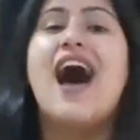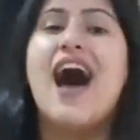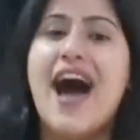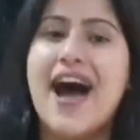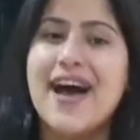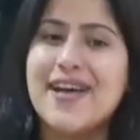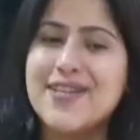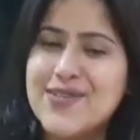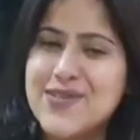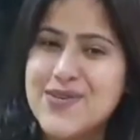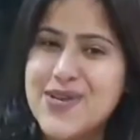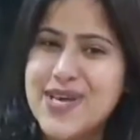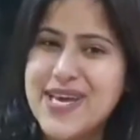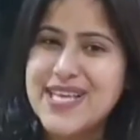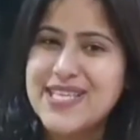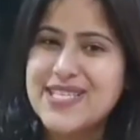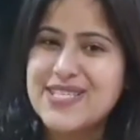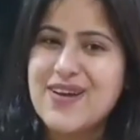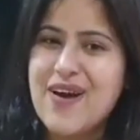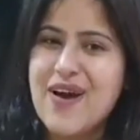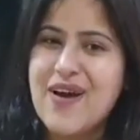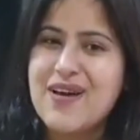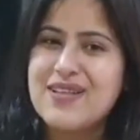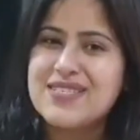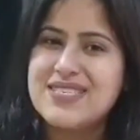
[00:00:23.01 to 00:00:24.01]
Our
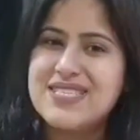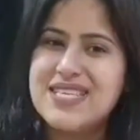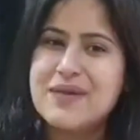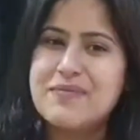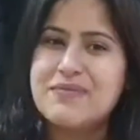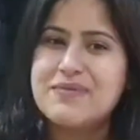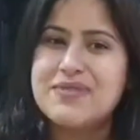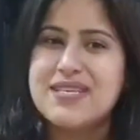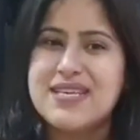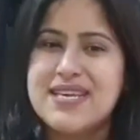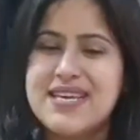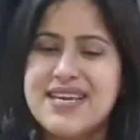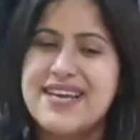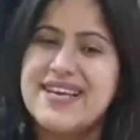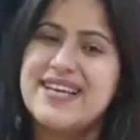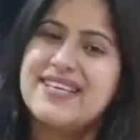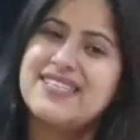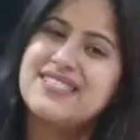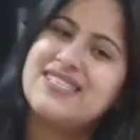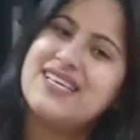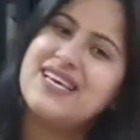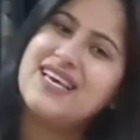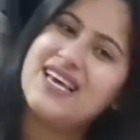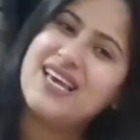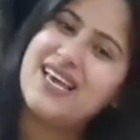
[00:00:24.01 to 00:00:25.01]
today's concept
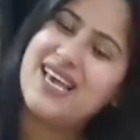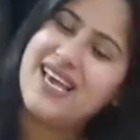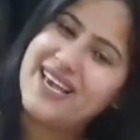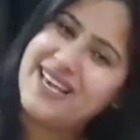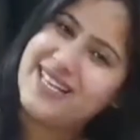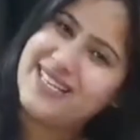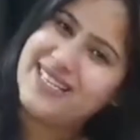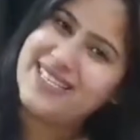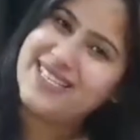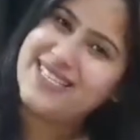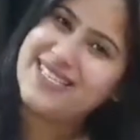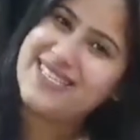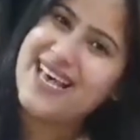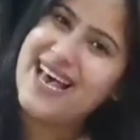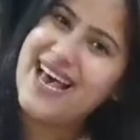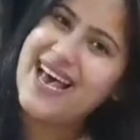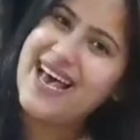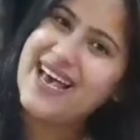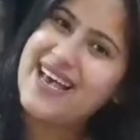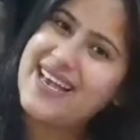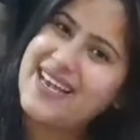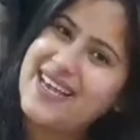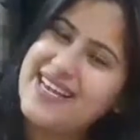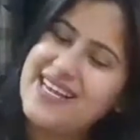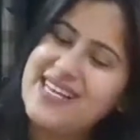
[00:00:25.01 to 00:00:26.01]
is
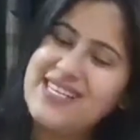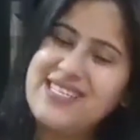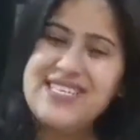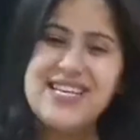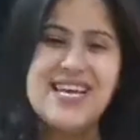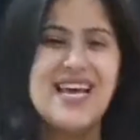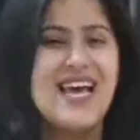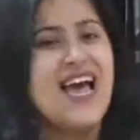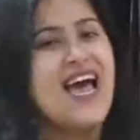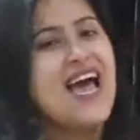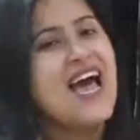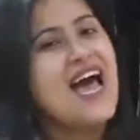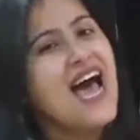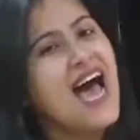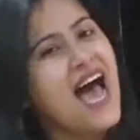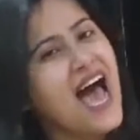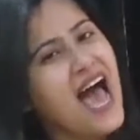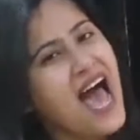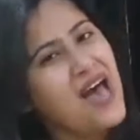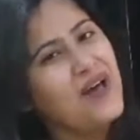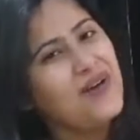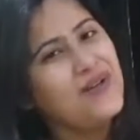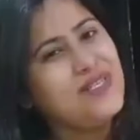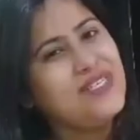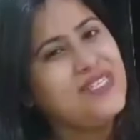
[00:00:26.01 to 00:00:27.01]
inside,
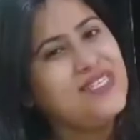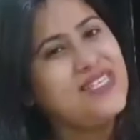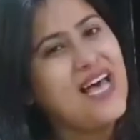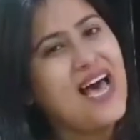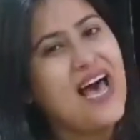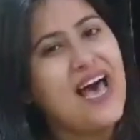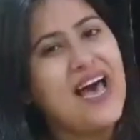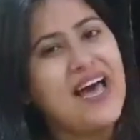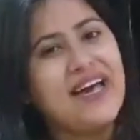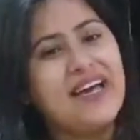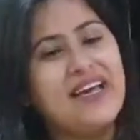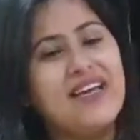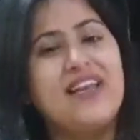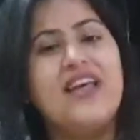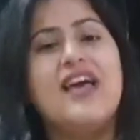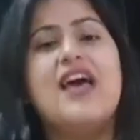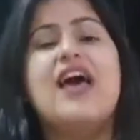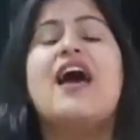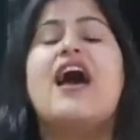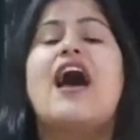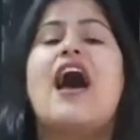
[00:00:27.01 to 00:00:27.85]
outside.